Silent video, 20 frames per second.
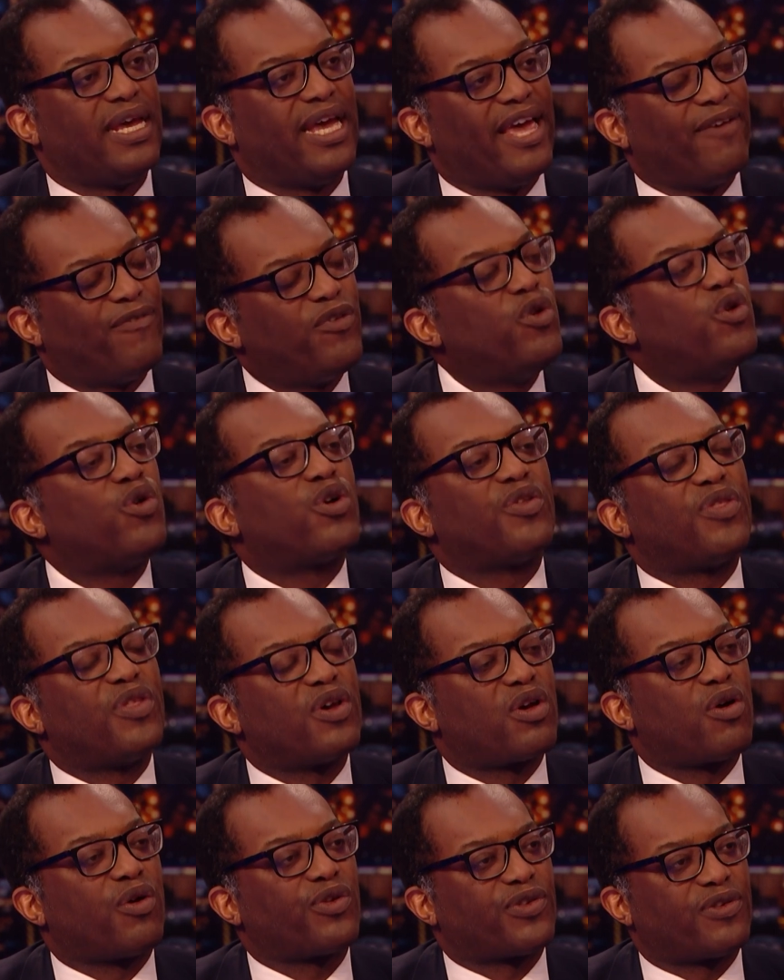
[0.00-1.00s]
If you look at the
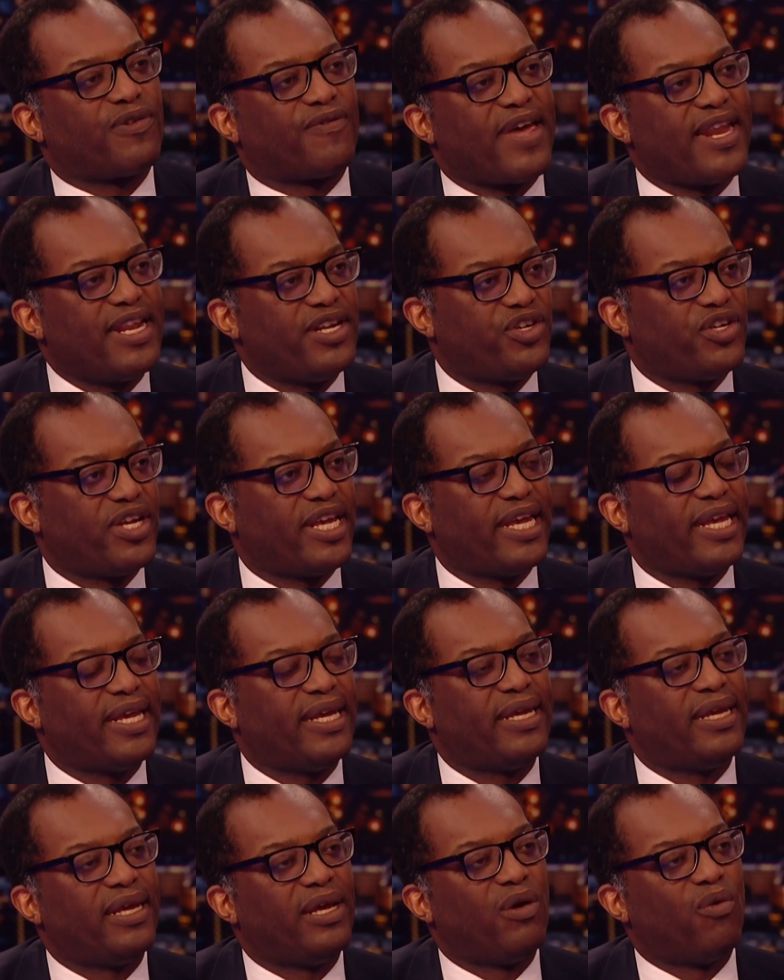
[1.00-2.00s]
costs of energy,
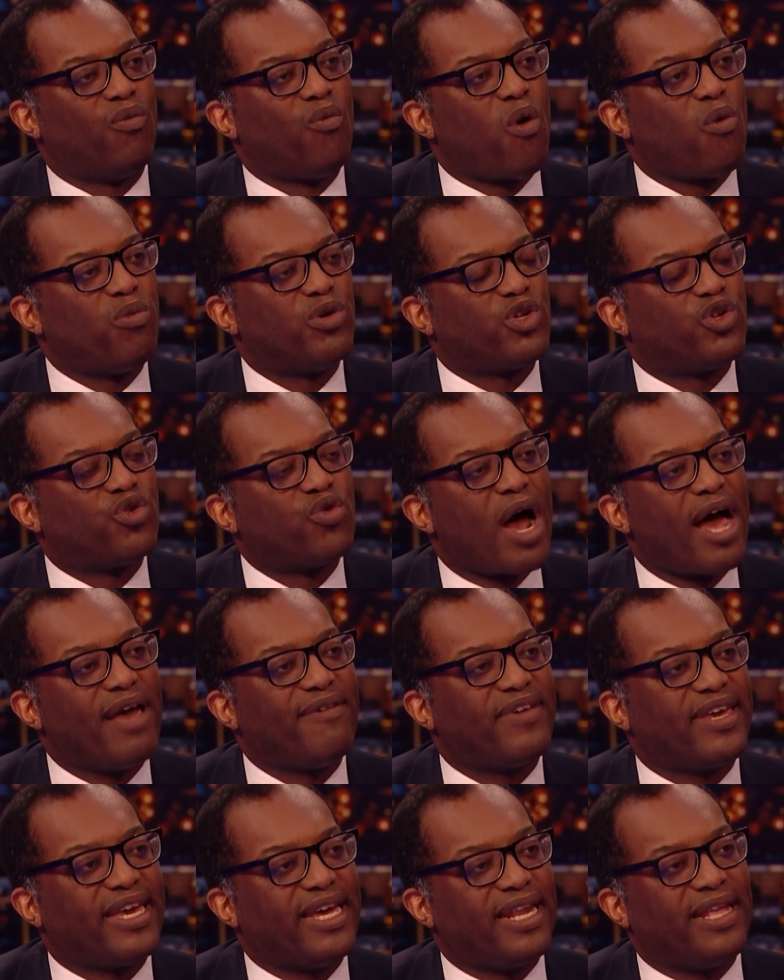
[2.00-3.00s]
what was
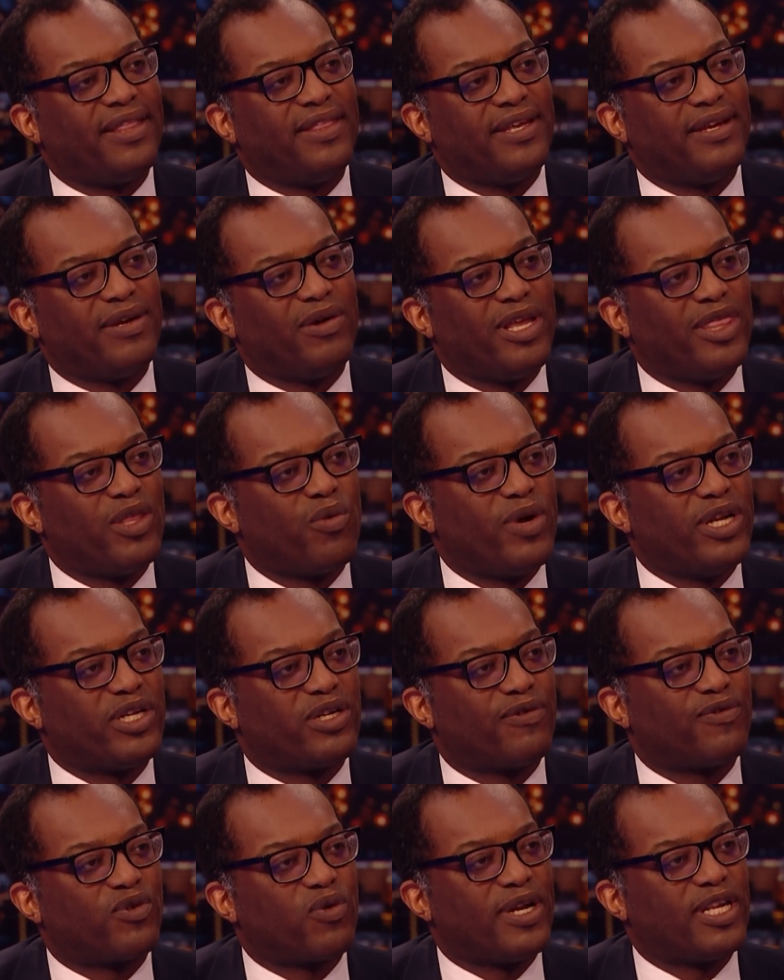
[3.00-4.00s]
driving it in the
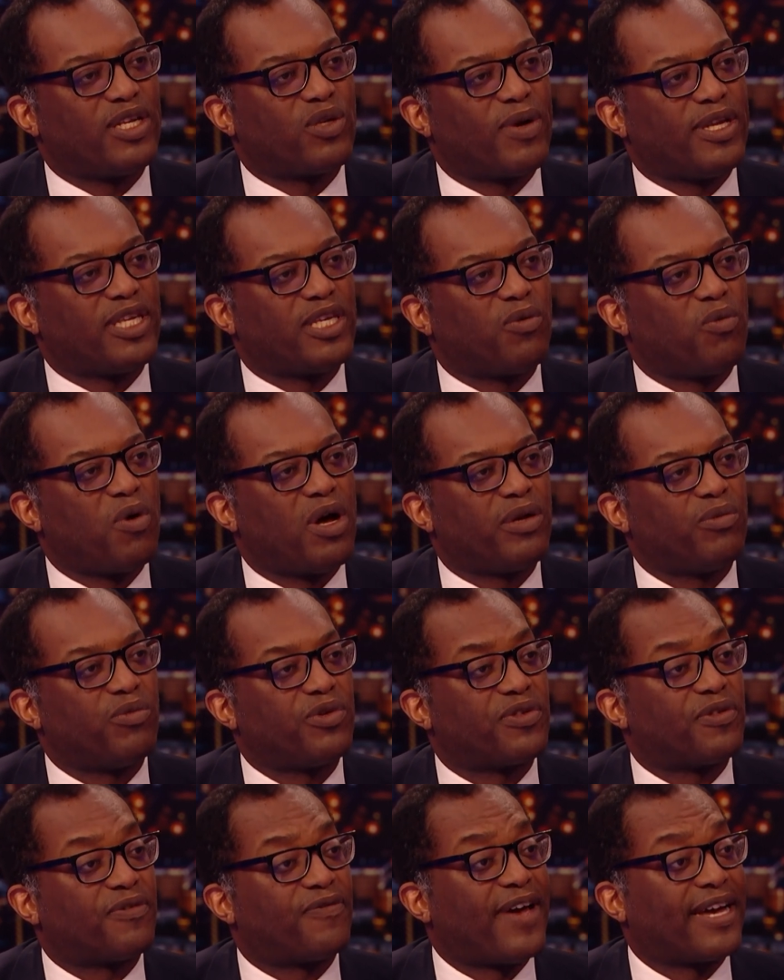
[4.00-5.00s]
winter of 2021
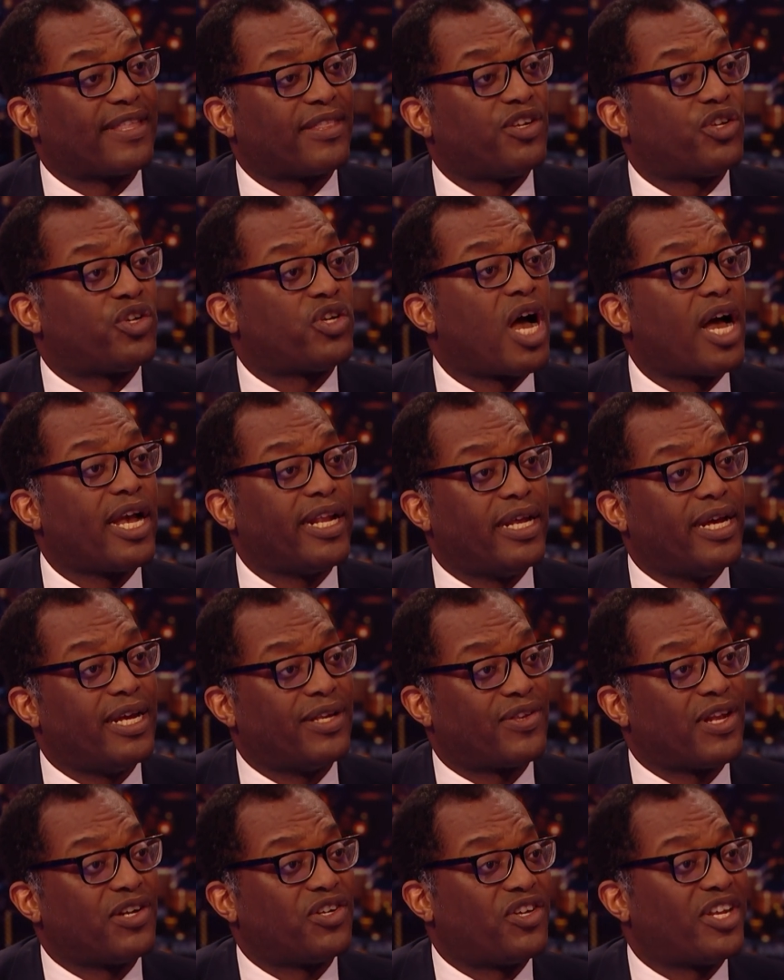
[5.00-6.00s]
was the fact that China
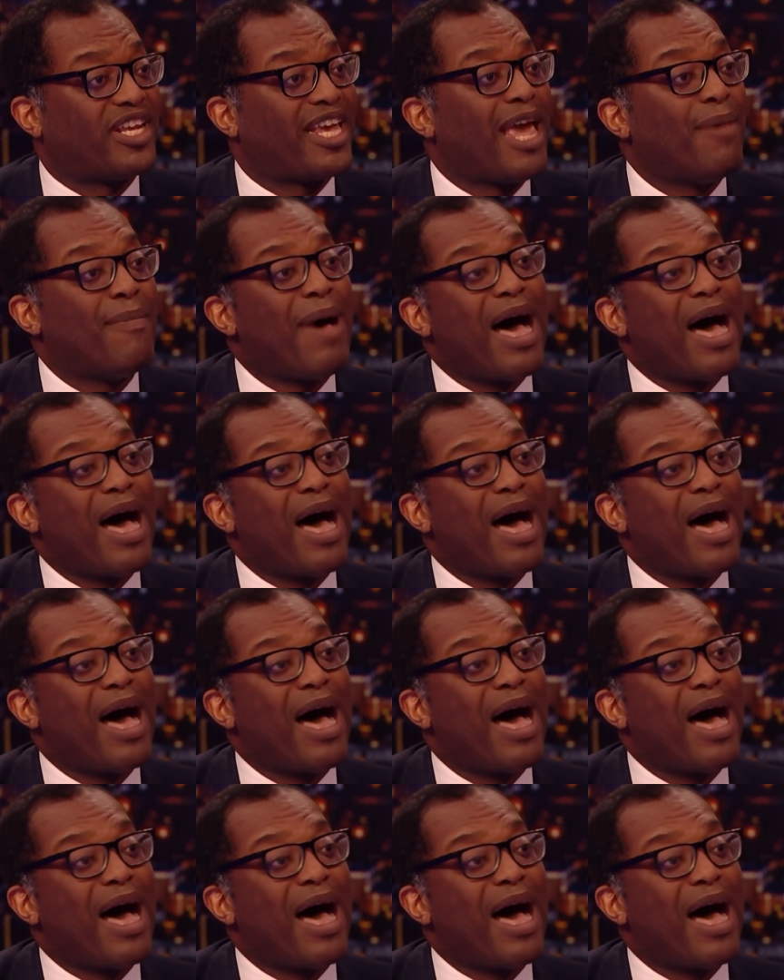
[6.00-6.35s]
essentially came